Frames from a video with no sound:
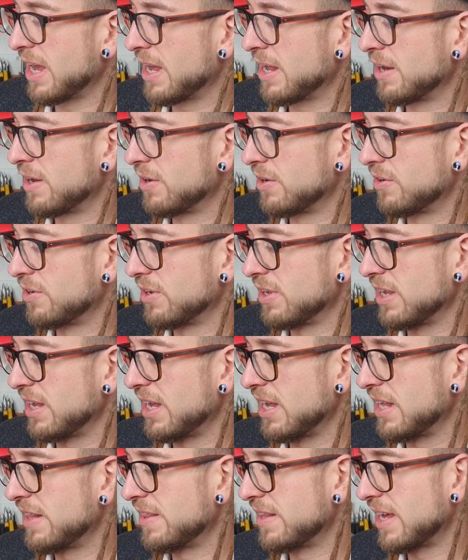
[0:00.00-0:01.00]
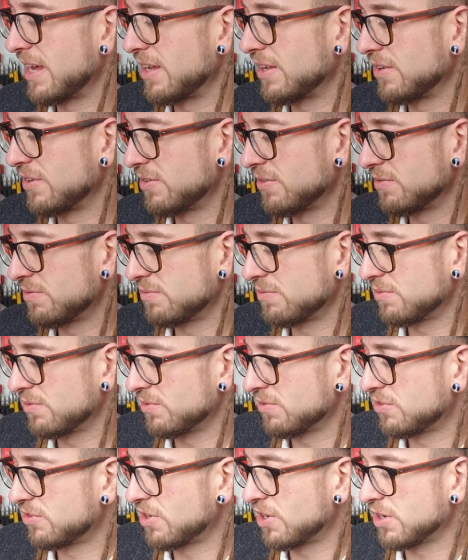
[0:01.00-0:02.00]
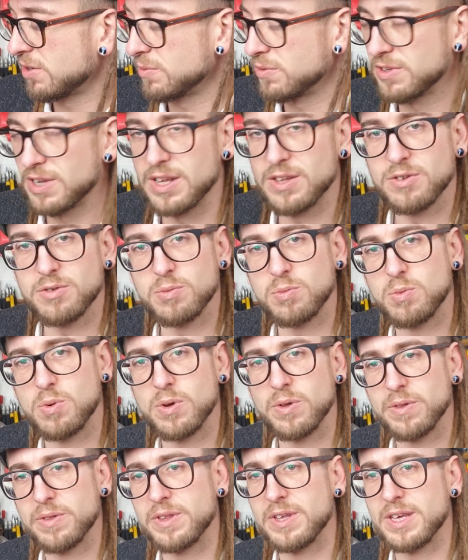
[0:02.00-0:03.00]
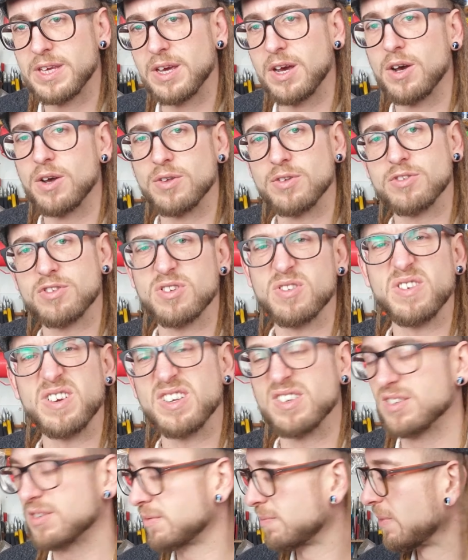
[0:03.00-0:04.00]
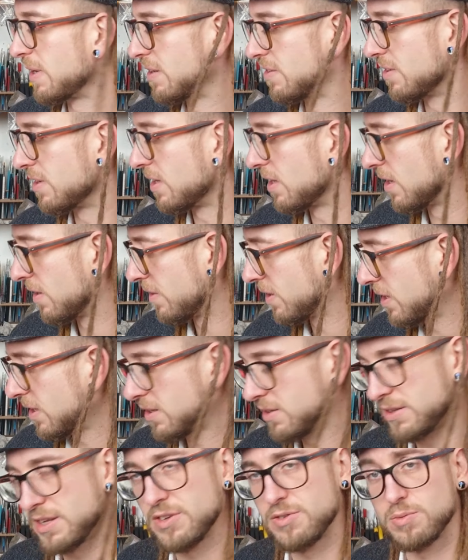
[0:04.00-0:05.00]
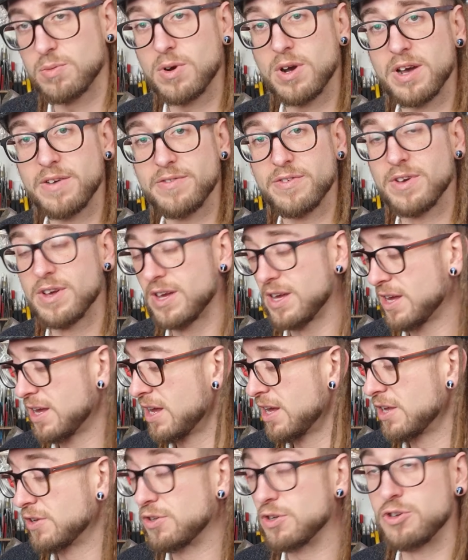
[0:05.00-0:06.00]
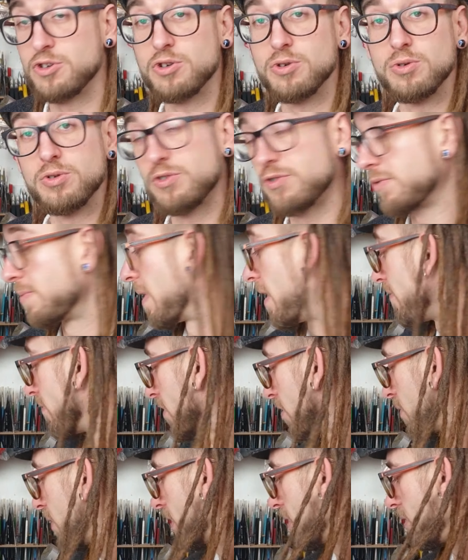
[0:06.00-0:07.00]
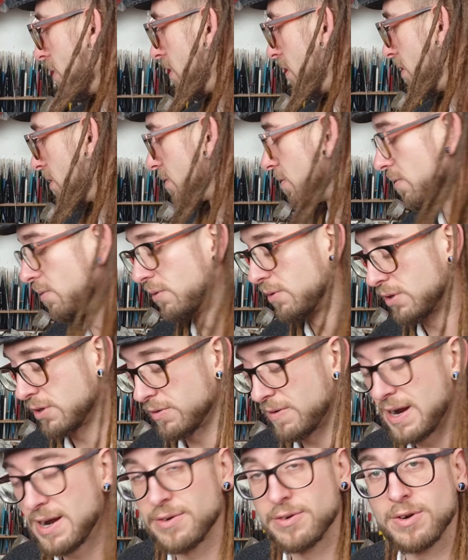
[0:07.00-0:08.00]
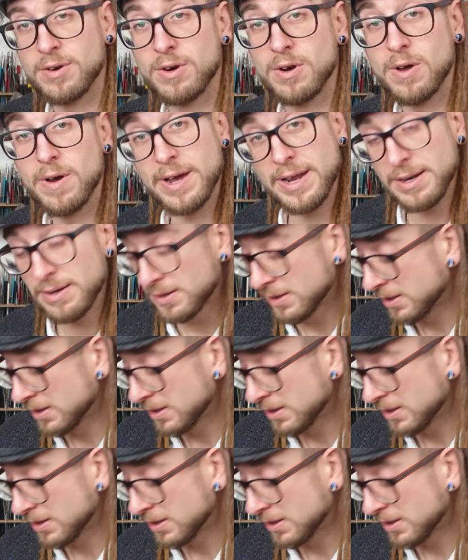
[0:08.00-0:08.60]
and in that circumstance what the answer is. Basically, I think that's what I've deduced from having a quick look around online.